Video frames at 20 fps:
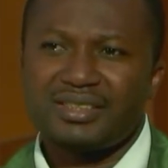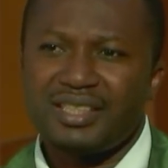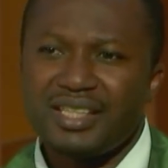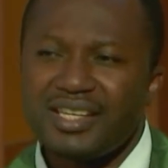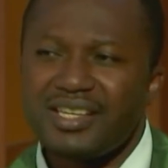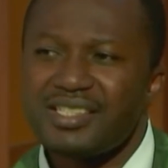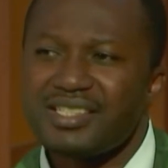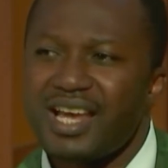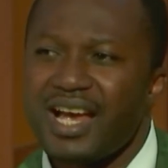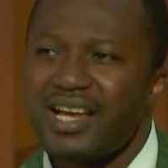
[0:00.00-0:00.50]

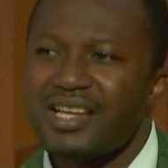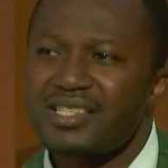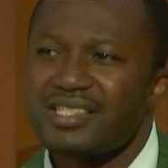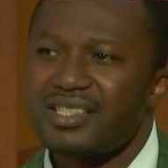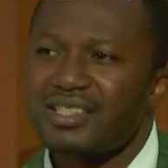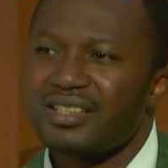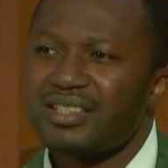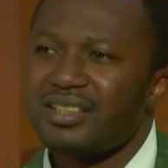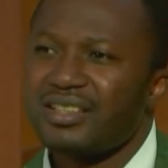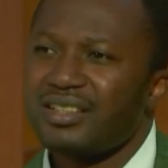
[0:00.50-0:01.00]

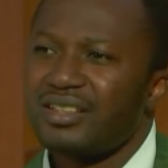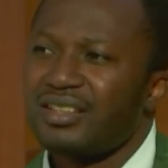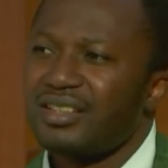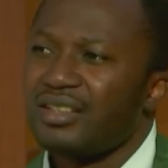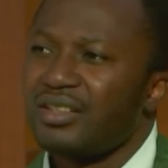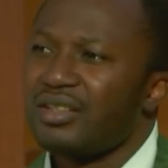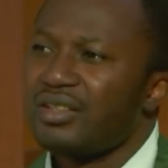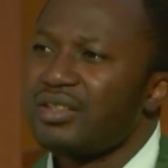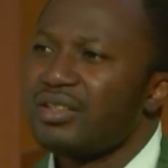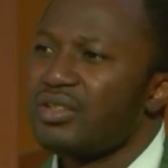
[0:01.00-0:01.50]
Jesus
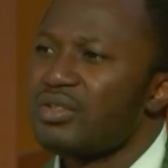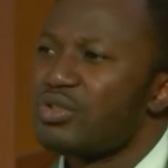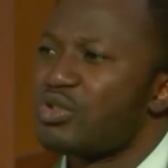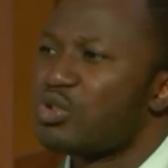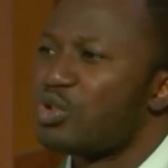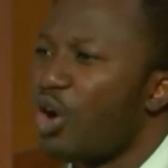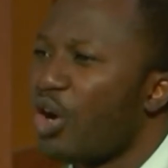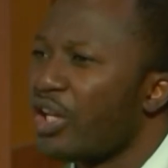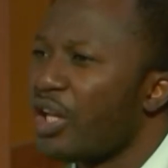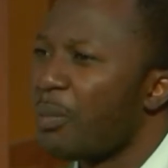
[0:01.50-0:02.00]

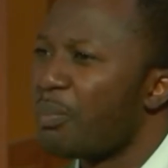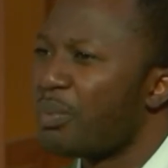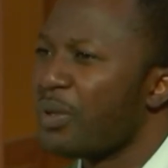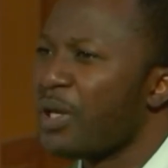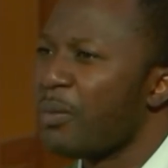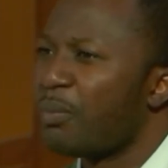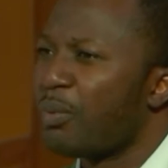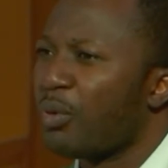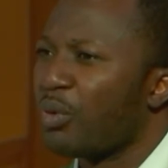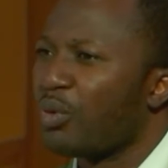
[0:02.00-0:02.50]
saw the
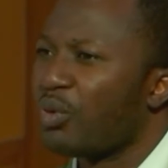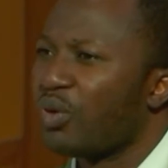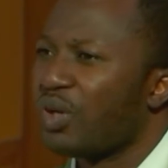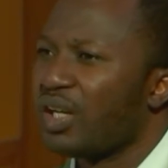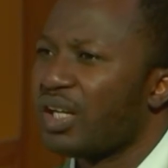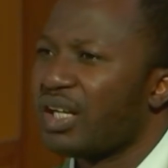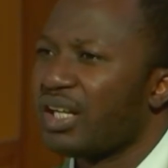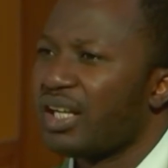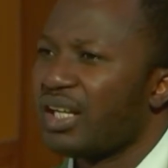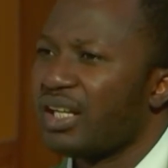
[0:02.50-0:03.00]
people
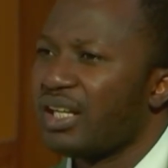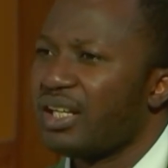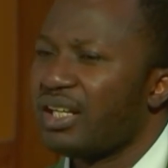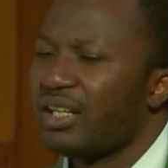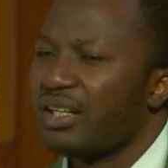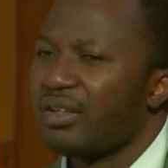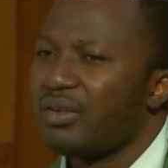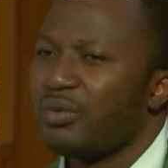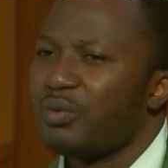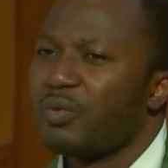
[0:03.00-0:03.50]

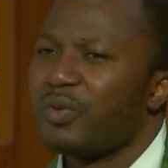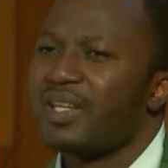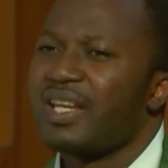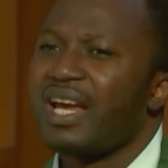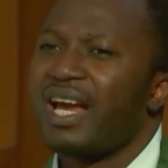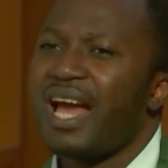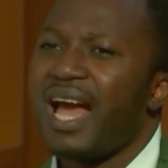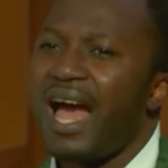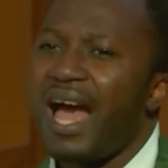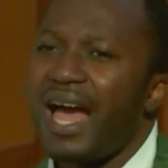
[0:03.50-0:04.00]
with
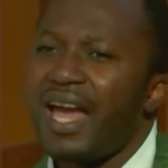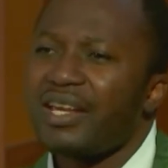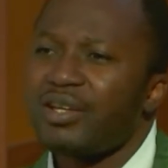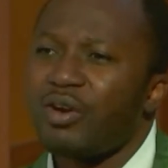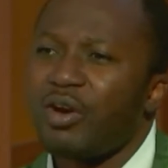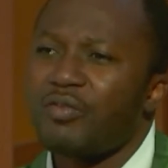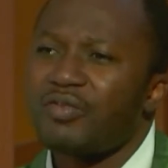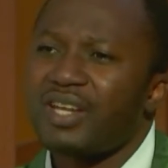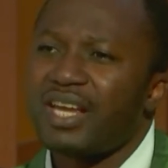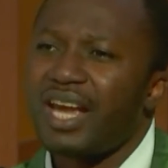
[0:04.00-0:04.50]
the
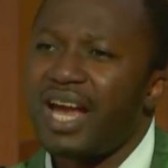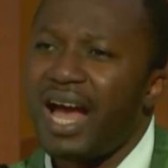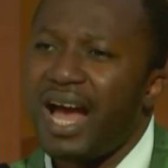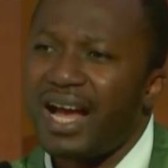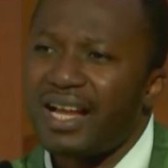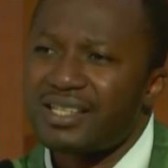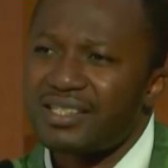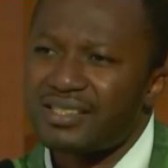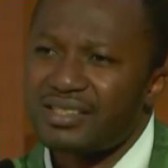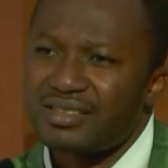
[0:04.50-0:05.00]
eye of the
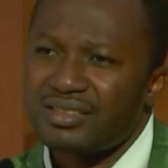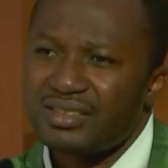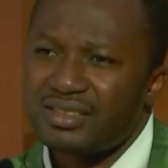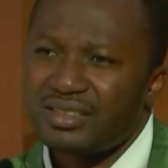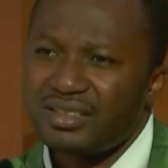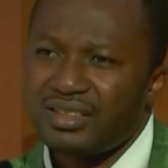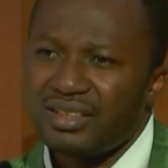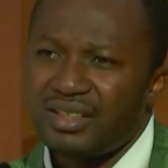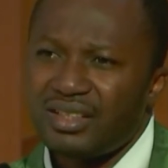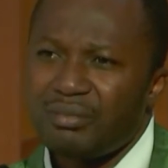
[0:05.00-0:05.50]
heart,
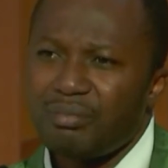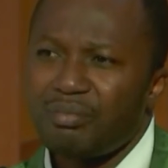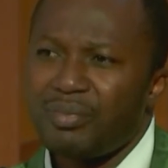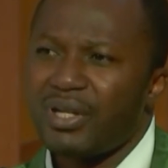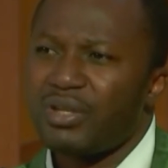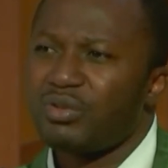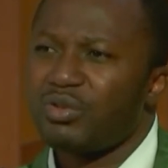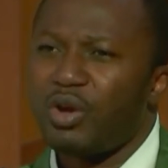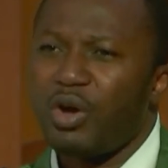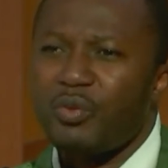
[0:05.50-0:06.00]

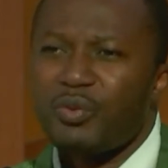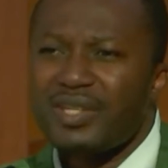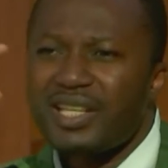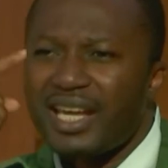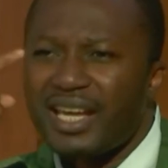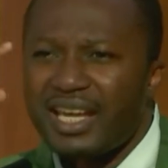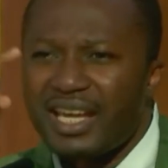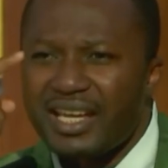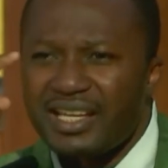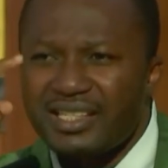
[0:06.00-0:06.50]
but not
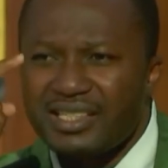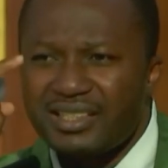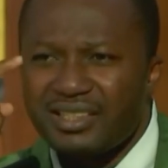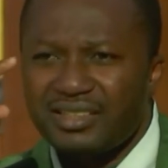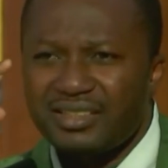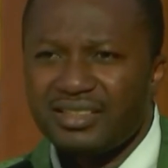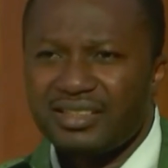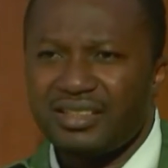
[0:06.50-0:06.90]
with the head.